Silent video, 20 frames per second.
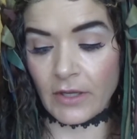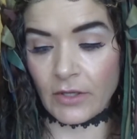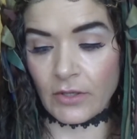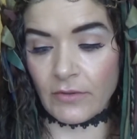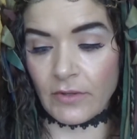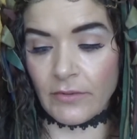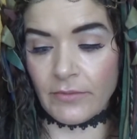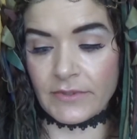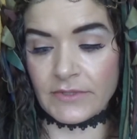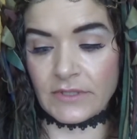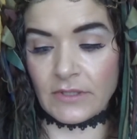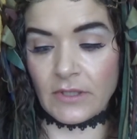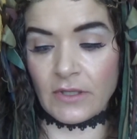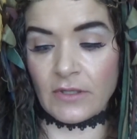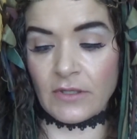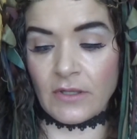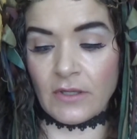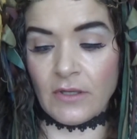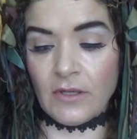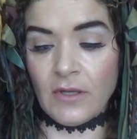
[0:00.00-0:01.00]
I knew he was
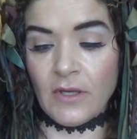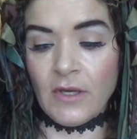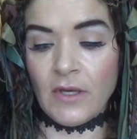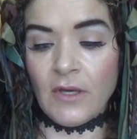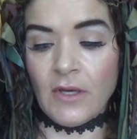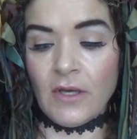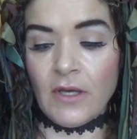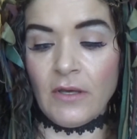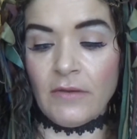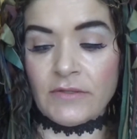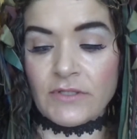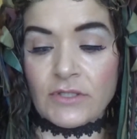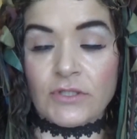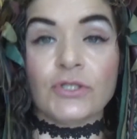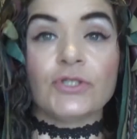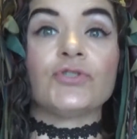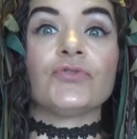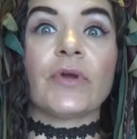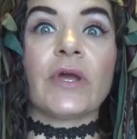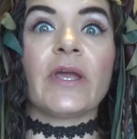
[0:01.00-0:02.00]
going
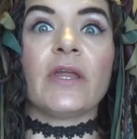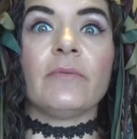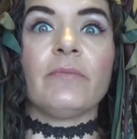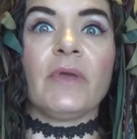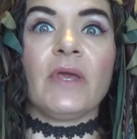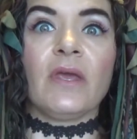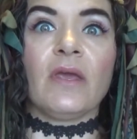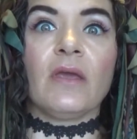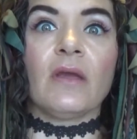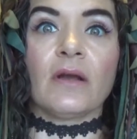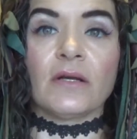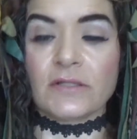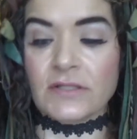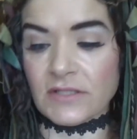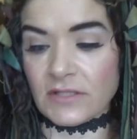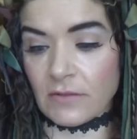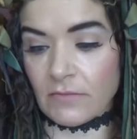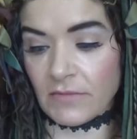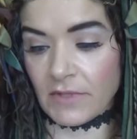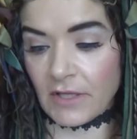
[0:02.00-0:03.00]
to drain me on
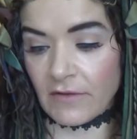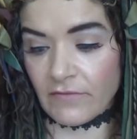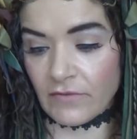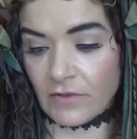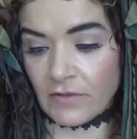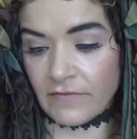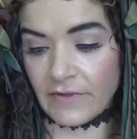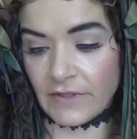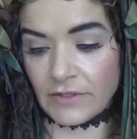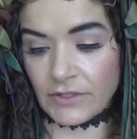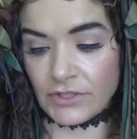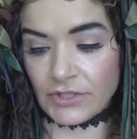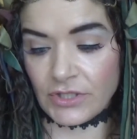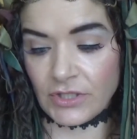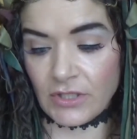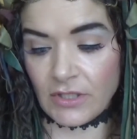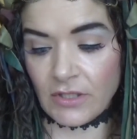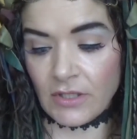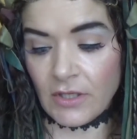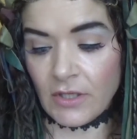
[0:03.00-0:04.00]
some level of
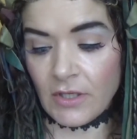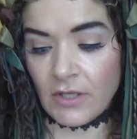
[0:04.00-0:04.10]
energy.